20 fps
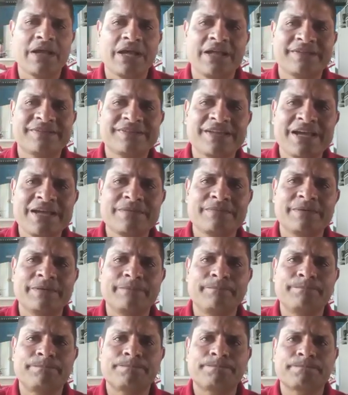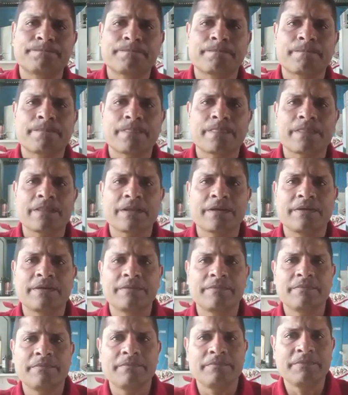Assignment.
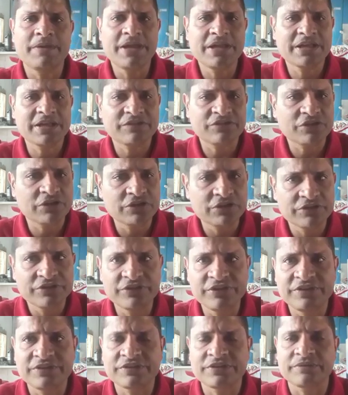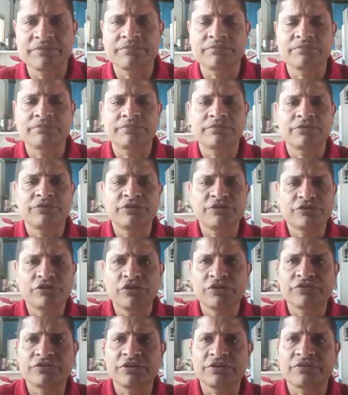Make a solar system.
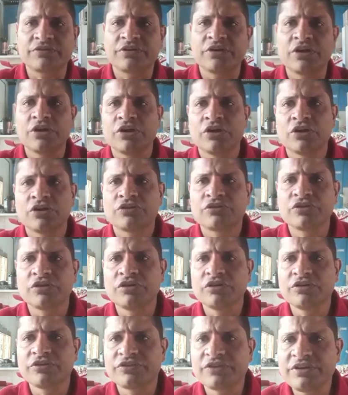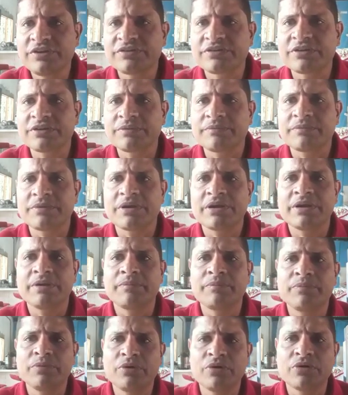Resources. Solar system,
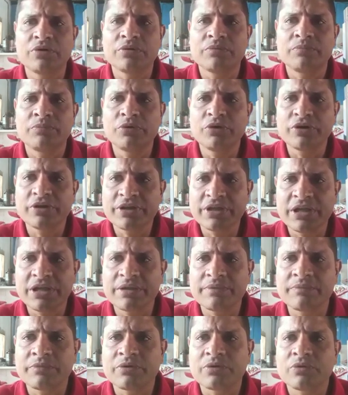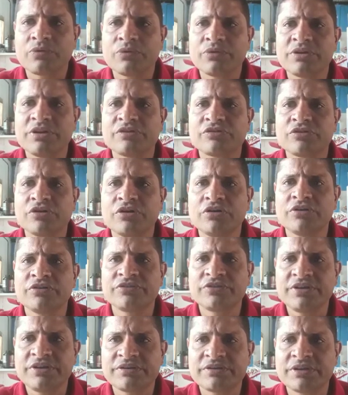a board game with the solar
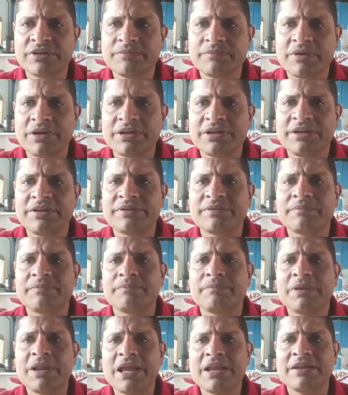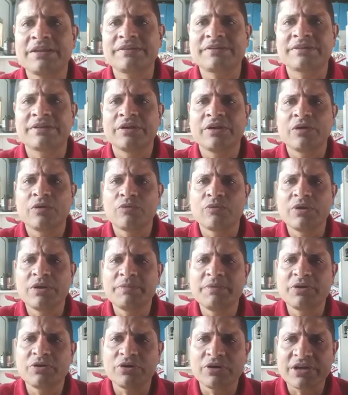system and its planets
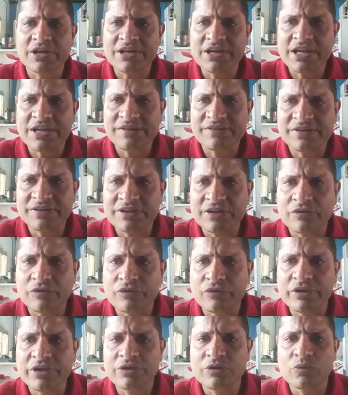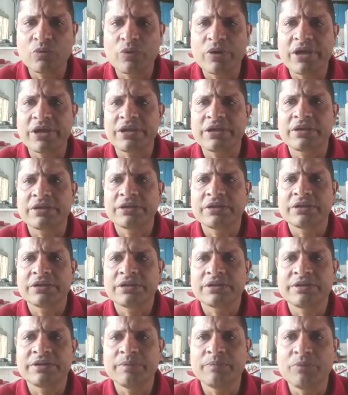will be organized in a real way.
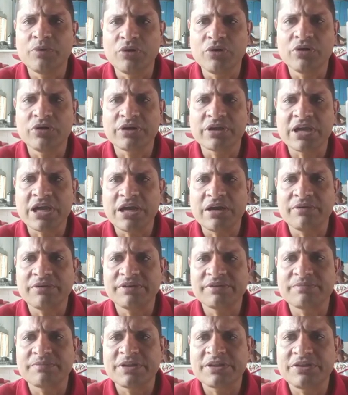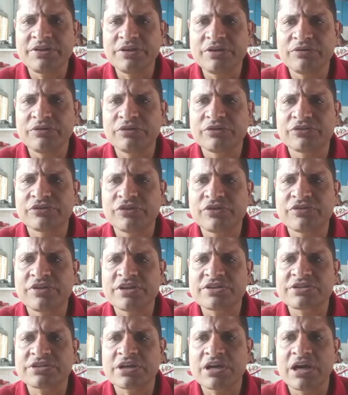The board carries materials such
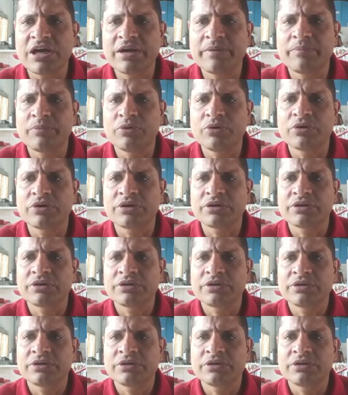as cardboard,